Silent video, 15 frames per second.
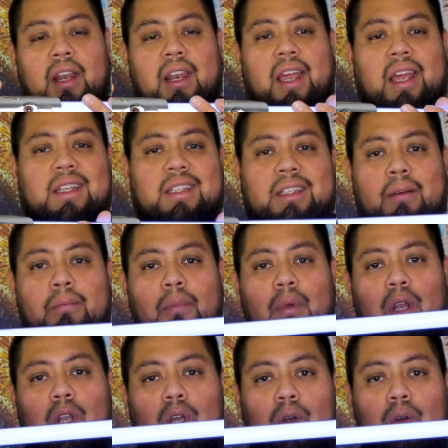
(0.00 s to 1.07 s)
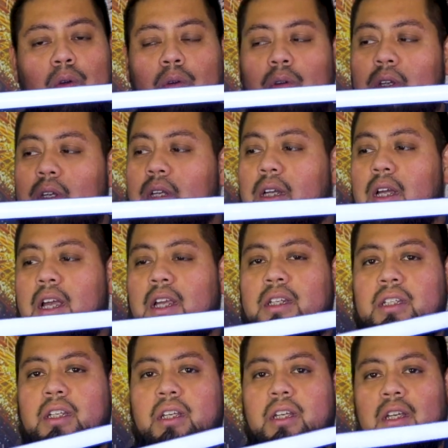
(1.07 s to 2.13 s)
It lights up blue. That's
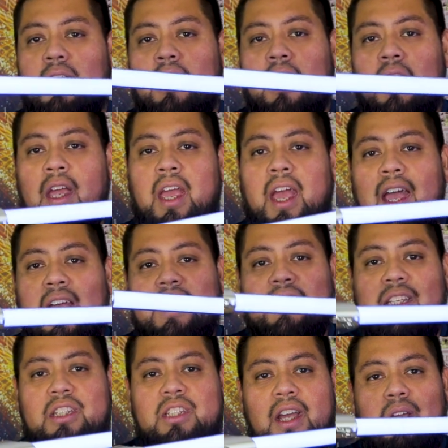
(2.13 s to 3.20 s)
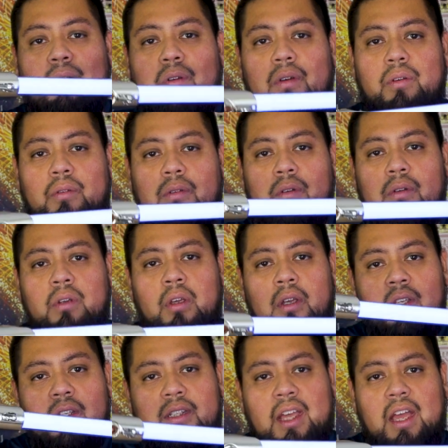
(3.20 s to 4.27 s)
the. It has the gyro
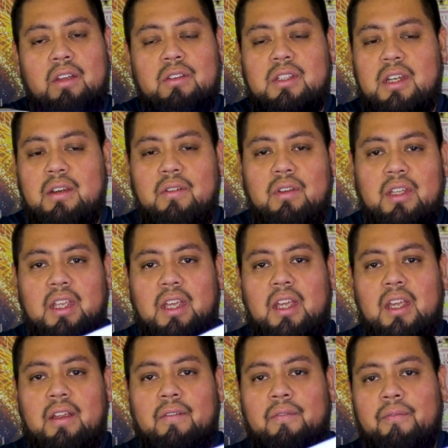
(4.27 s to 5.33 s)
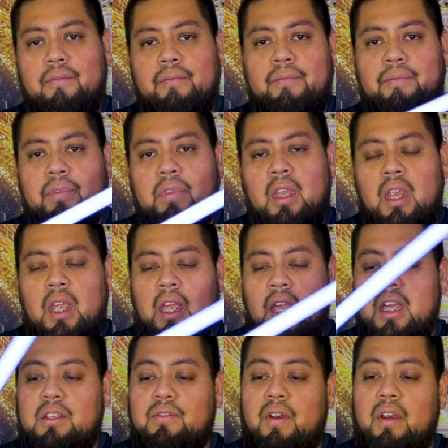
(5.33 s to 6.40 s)
sounds and everything.
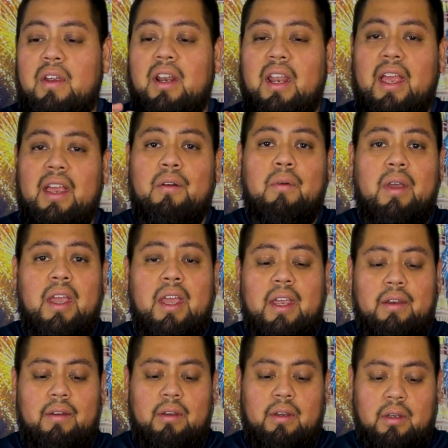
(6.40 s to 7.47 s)
It's very lightweight.